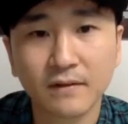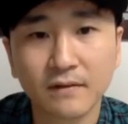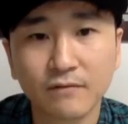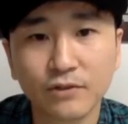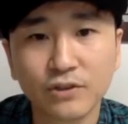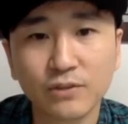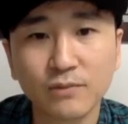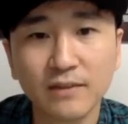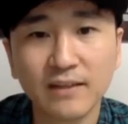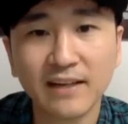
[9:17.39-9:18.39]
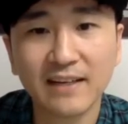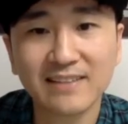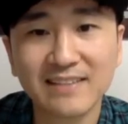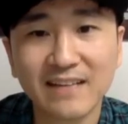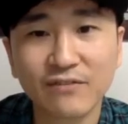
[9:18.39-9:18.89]
For someone that
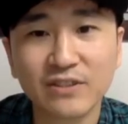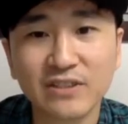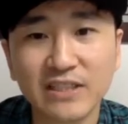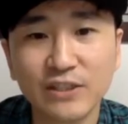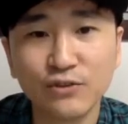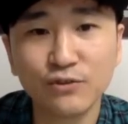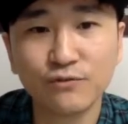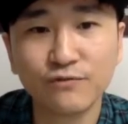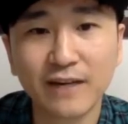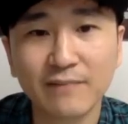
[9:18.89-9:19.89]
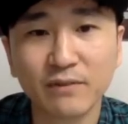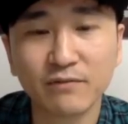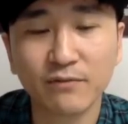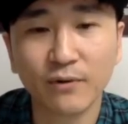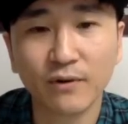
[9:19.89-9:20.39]
has never seen you fight
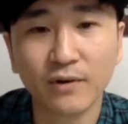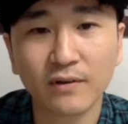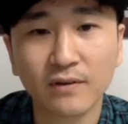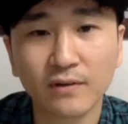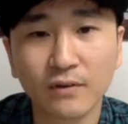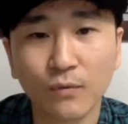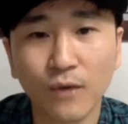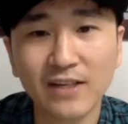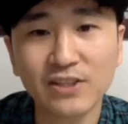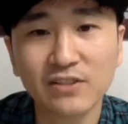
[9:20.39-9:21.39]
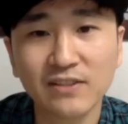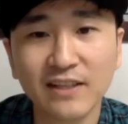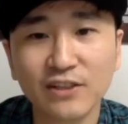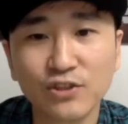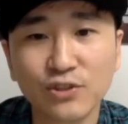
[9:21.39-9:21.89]
before, why should
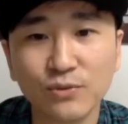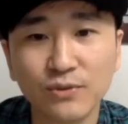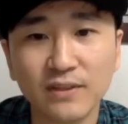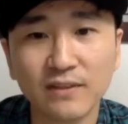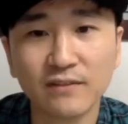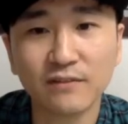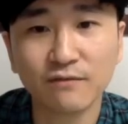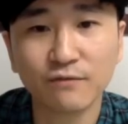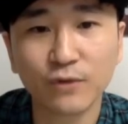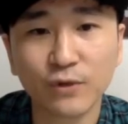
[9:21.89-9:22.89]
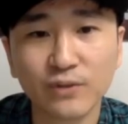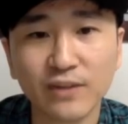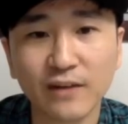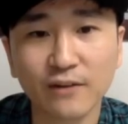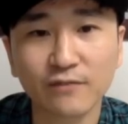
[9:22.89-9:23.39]
they tune in for your
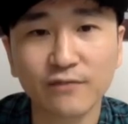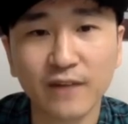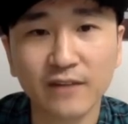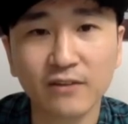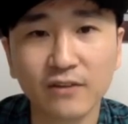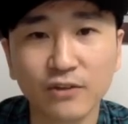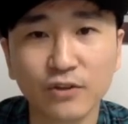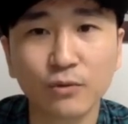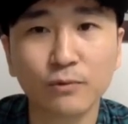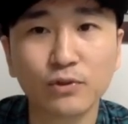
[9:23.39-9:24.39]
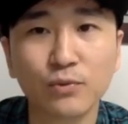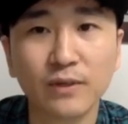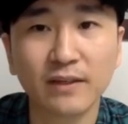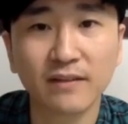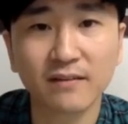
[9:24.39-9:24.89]
title fight on October 20th?